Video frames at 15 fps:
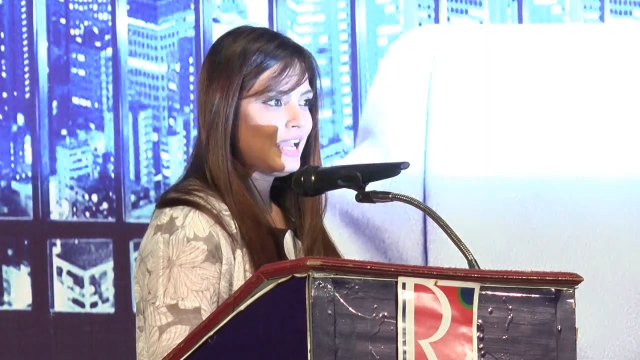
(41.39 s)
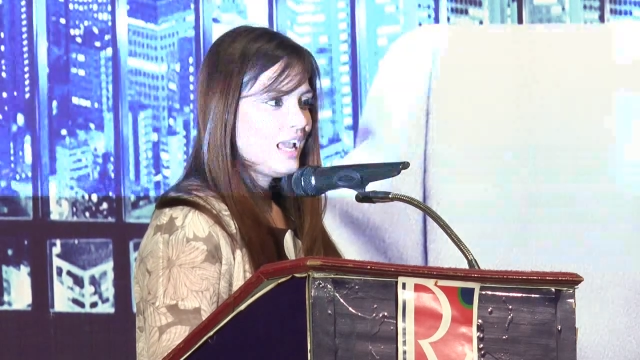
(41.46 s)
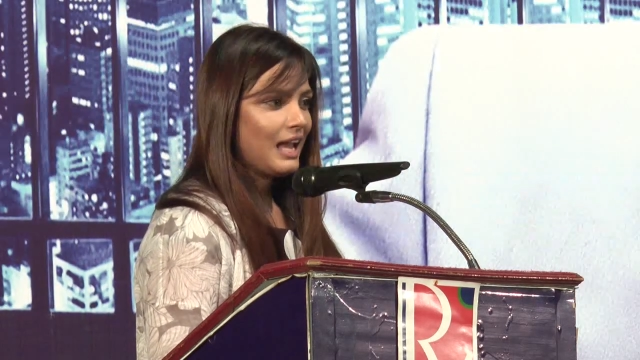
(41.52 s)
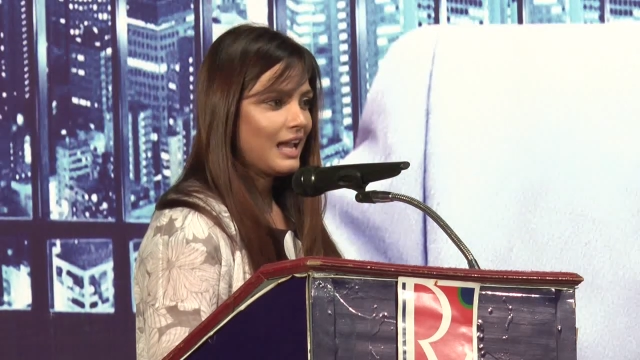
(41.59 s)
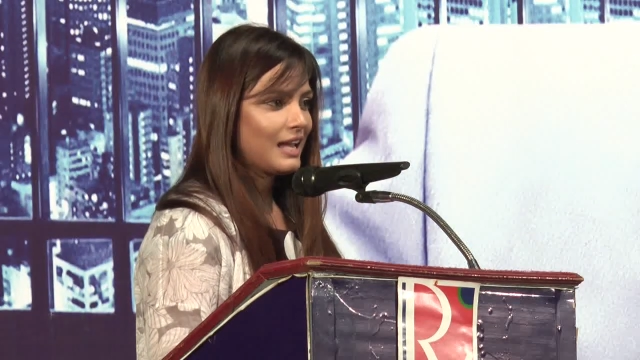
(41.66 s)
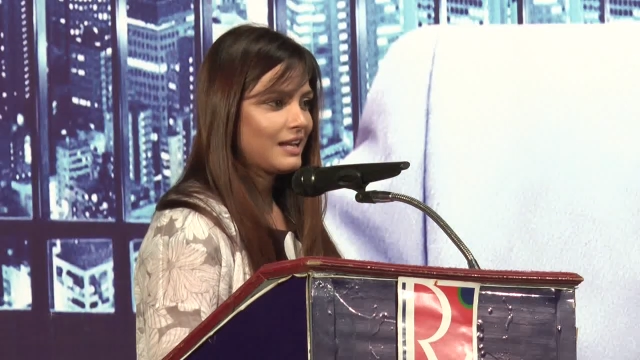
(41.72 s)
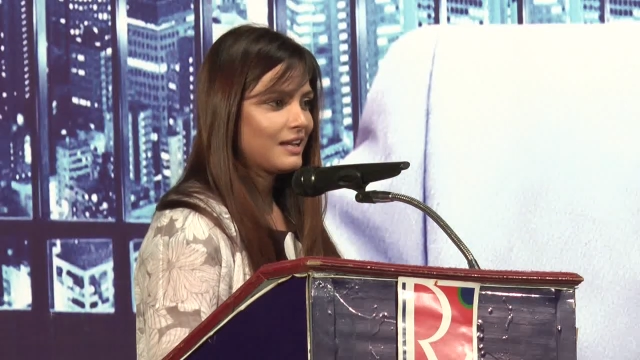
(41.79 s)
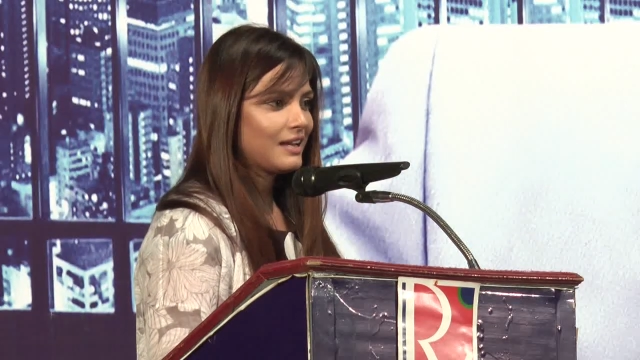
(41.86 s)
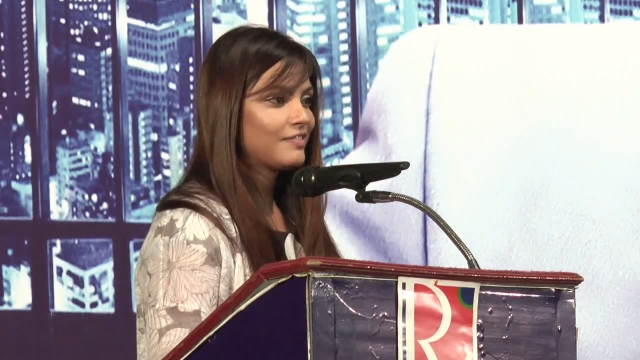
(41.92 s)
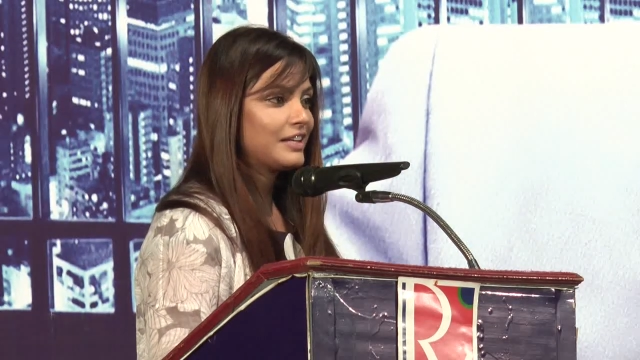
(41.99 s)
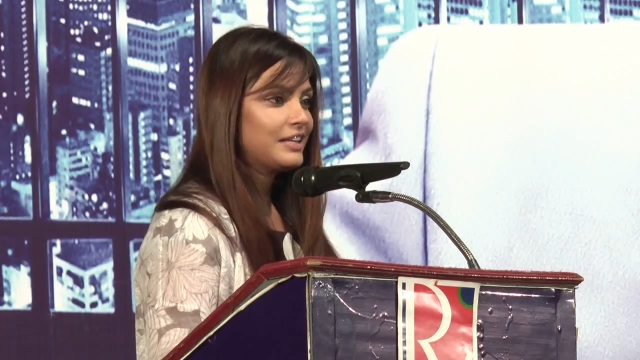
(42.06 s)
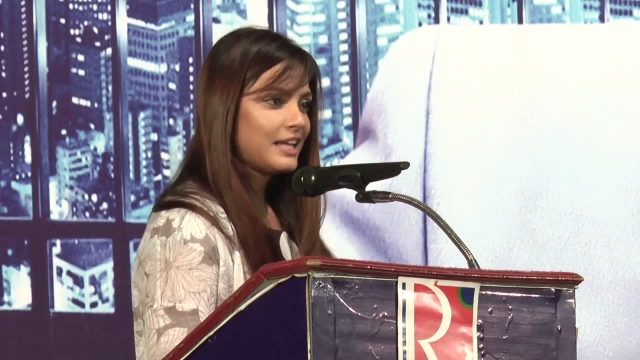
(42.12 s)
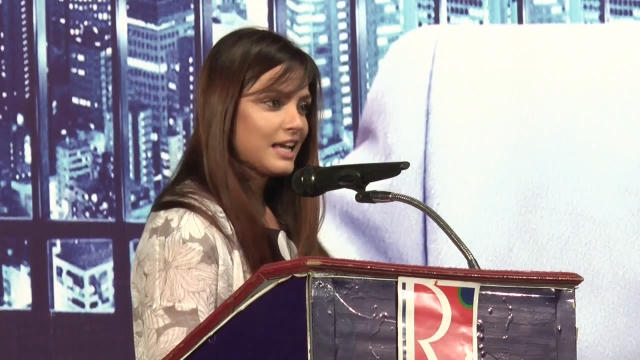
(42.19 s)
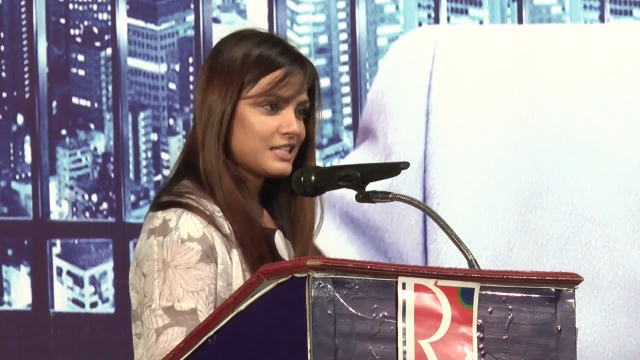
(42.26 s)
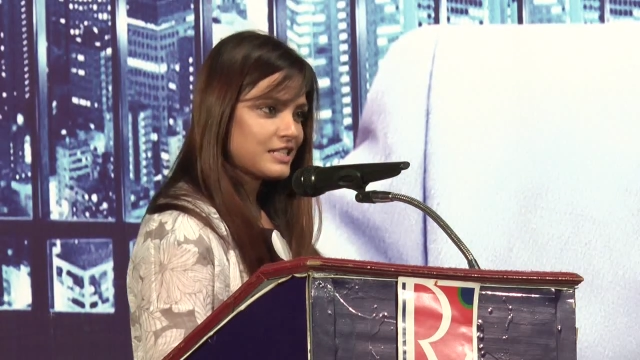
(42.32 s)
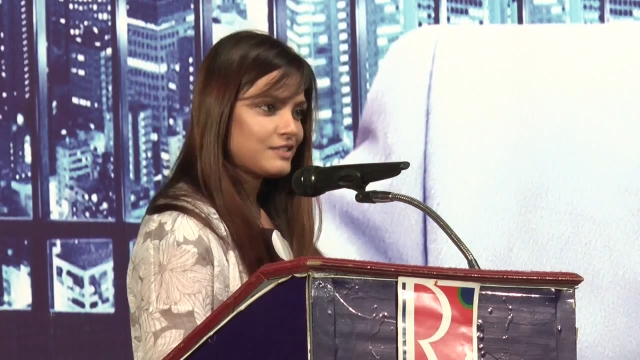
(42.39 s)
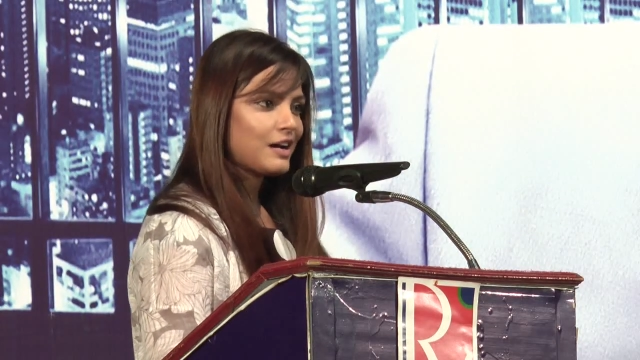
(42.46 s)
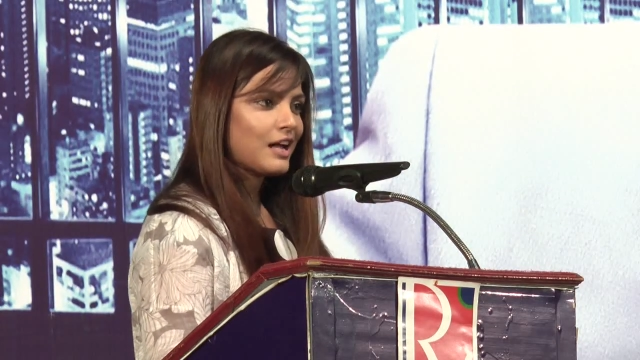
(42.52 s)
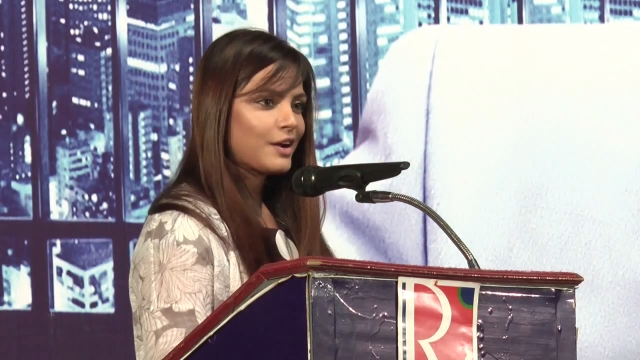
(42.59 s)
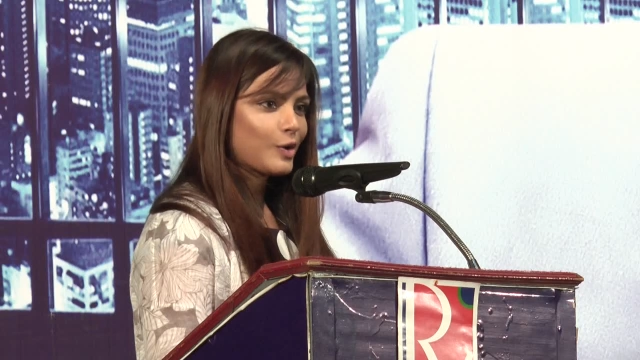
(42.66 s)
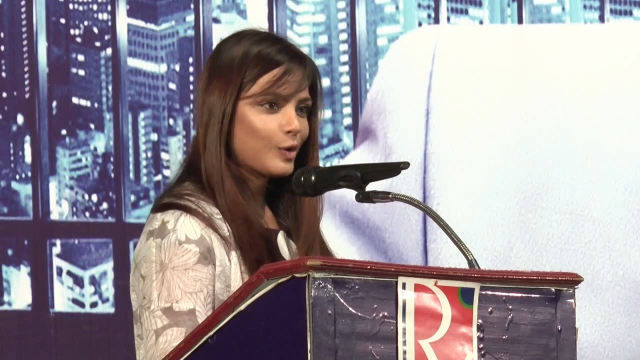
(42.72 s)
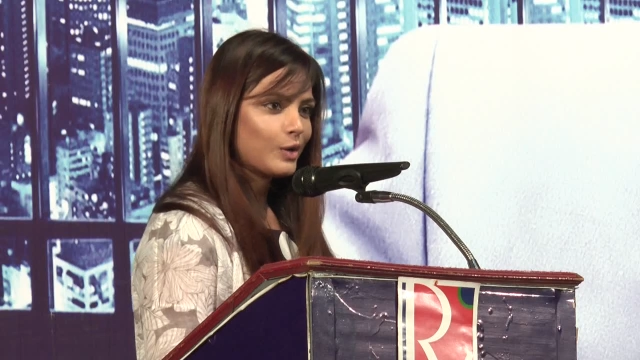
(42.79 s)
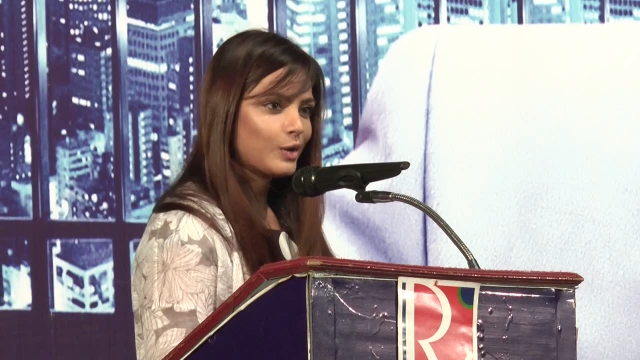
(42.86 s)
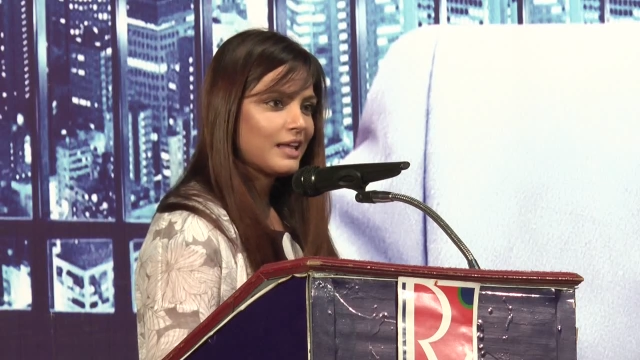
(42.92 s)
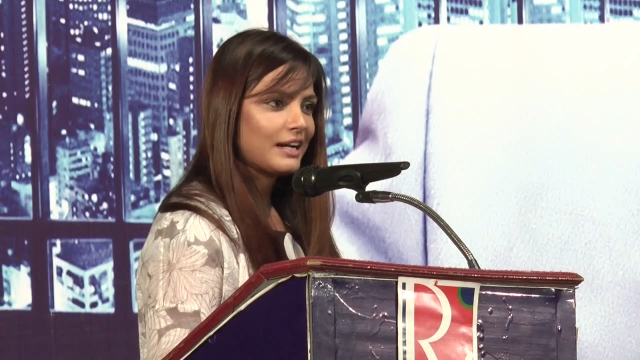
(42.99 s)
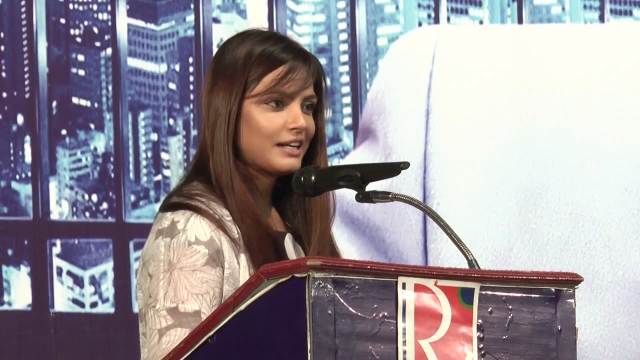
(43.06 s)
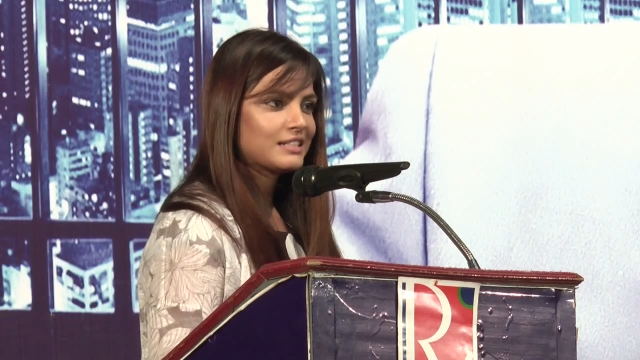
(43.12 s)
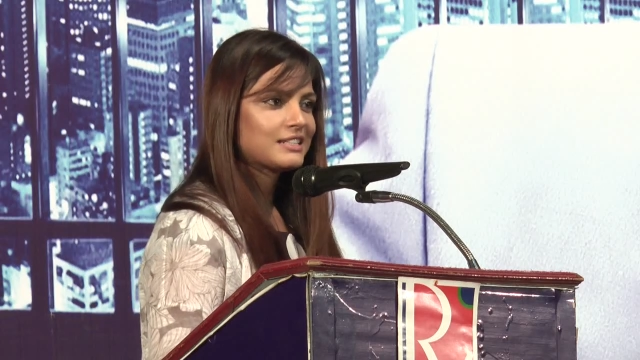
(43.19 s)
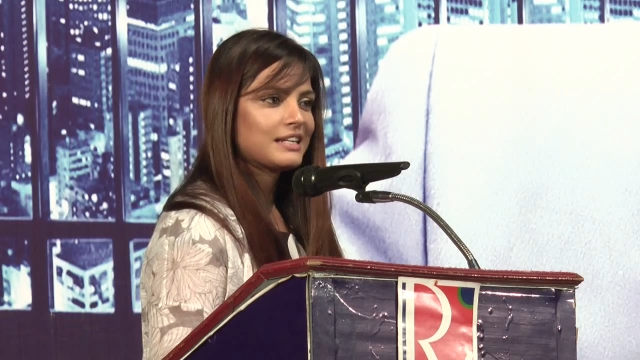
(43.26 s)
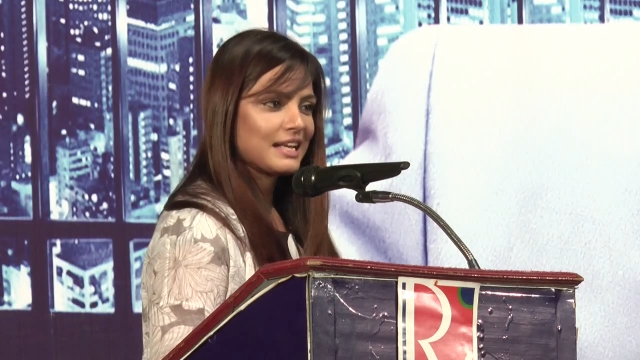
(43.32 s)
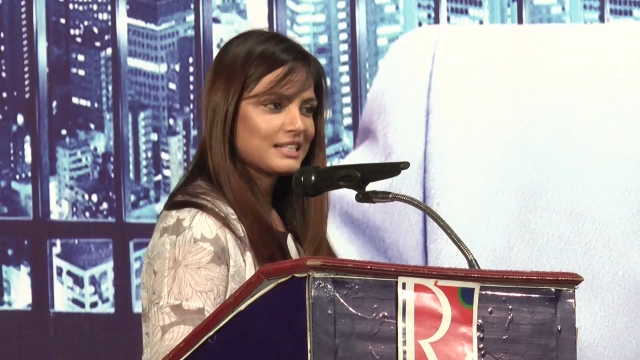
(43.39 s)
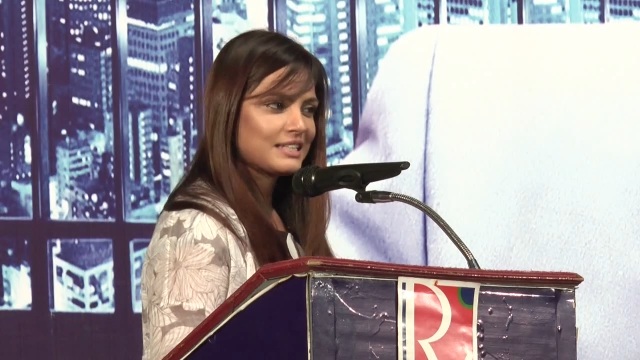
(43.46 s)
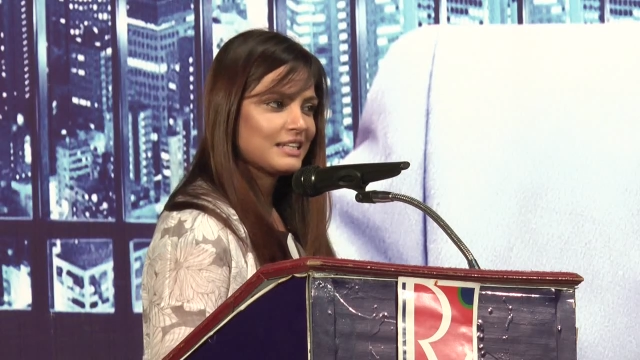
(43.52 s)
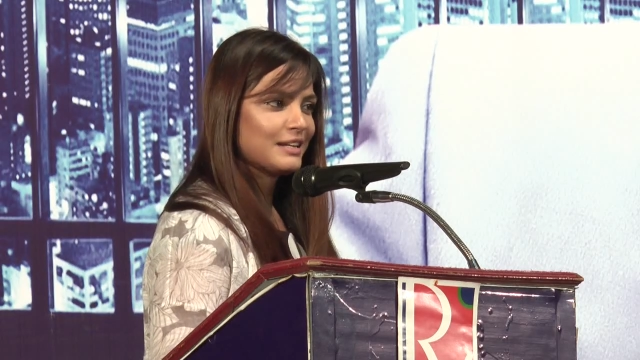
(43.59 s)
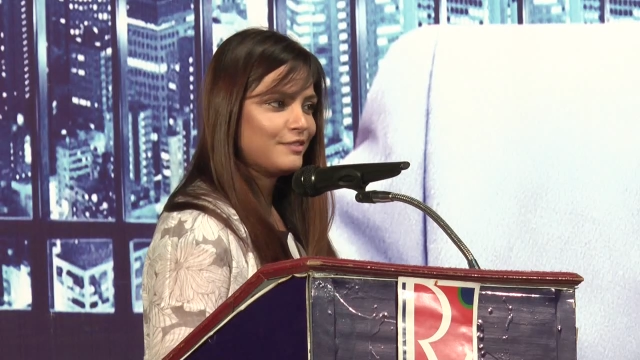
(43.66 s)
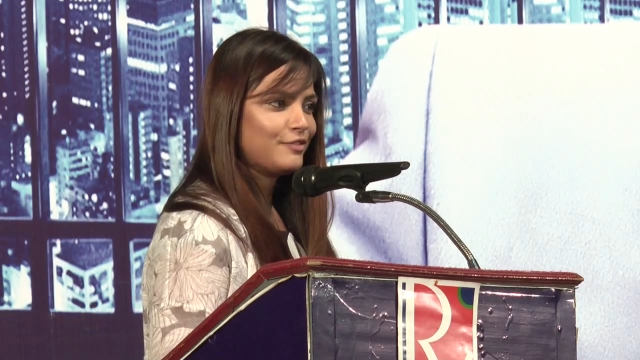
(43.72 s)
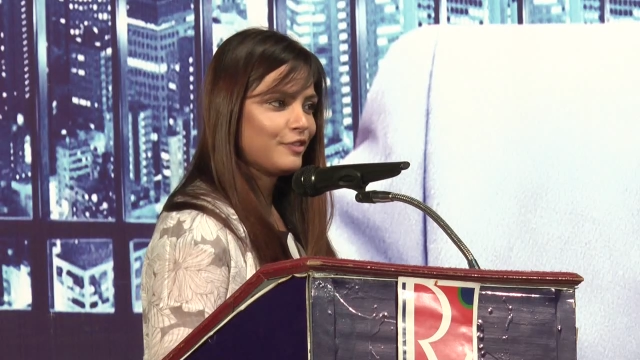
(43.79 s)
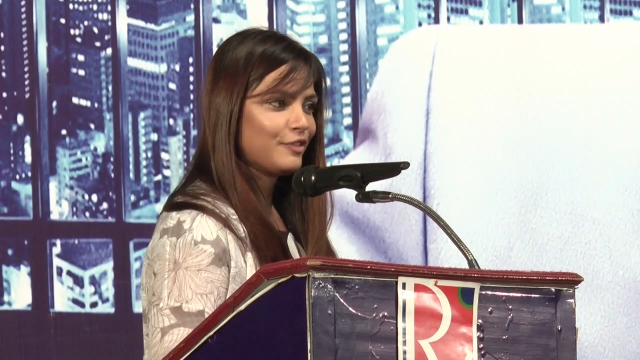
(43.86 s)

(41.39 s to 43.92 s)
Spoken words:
And Arvind Kejriwal wrote that it's an excellent